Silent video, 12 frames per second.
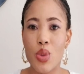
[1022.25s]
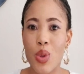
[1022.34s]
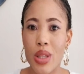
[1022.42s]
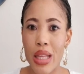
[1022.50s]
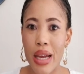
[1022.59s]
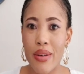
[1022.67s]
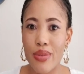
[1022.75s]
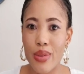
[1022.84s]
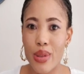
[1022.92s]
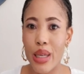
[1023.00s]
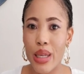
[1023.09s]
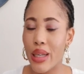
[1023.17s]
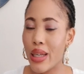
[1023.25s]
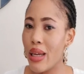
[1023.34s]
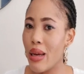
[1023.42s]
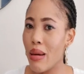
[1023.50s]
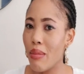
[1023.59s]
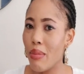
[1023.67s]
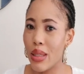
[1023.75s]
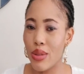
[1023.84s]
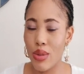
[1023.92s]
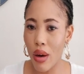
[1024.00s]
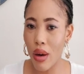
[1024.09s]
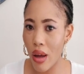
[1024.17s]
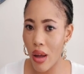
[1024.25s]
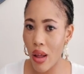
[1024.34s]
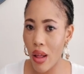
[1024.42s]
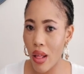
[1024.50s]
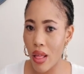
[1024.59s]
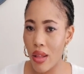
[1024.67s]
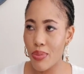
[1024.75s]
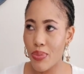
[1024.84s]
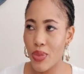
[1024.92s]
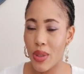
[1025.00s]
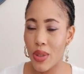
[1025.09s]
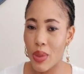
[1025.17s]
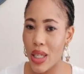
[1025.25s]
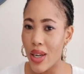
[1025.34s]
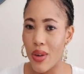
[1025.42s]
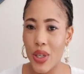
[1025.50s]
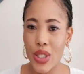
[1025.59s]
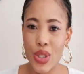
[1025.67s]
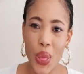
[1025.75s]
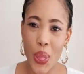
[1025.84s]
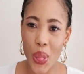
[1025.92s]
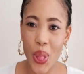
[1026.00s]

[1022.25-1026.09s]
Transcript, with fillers: I'm so thankful. Like, but yeah, deep down was.